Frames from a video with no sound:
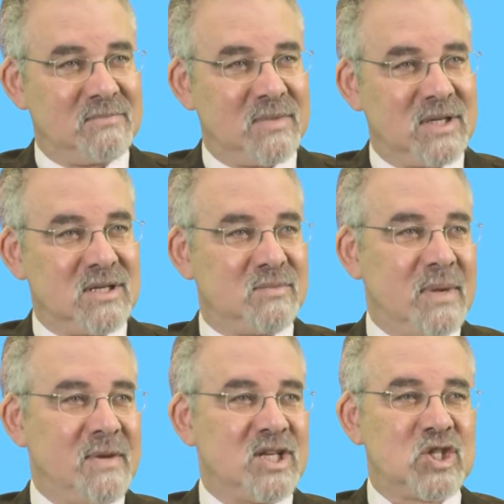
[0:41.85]
but there's
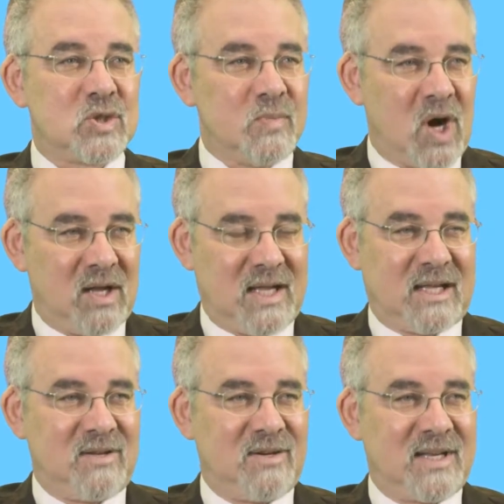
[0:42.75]
maybe a small
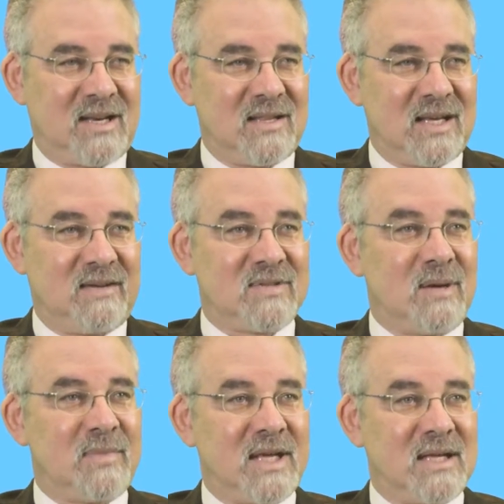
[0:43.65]
likelihood that I'll think of
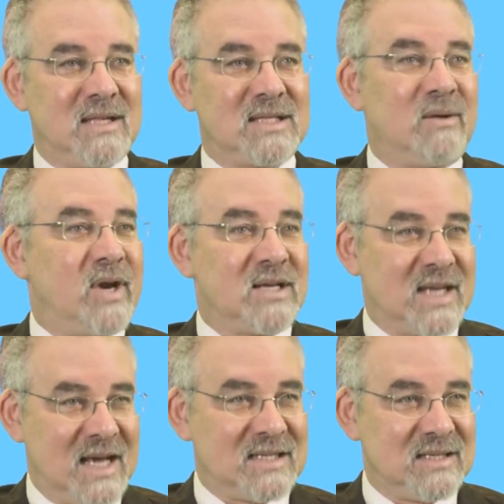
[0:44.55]
something that someone else
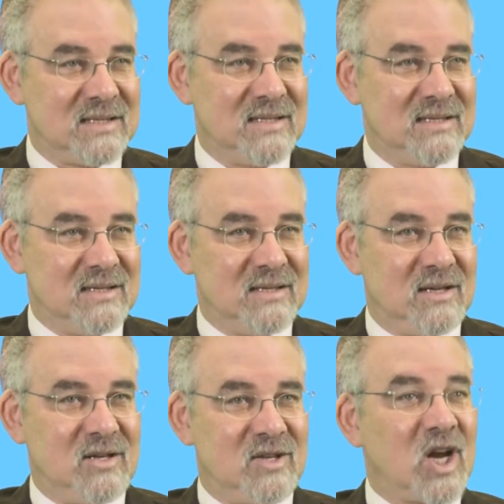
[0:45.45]
hasn't.
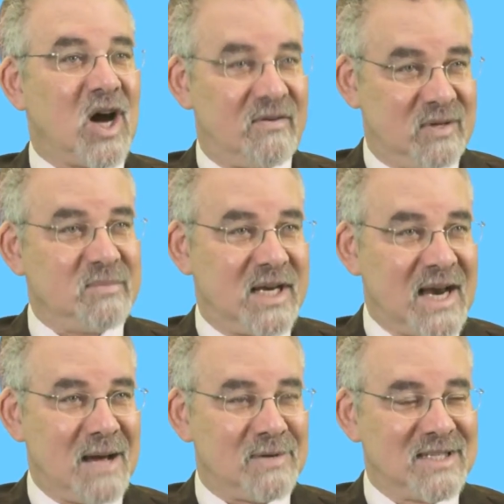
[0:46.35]
Not often, but it
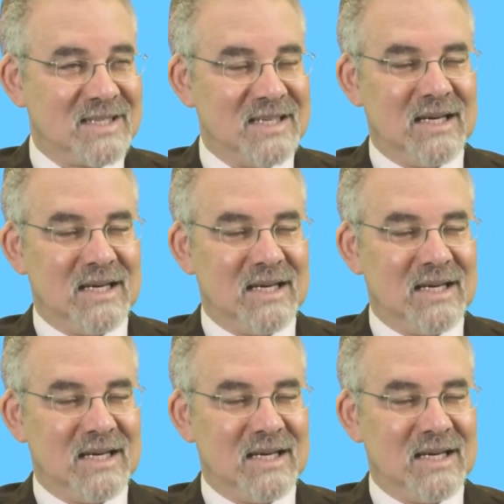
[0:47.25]
happens.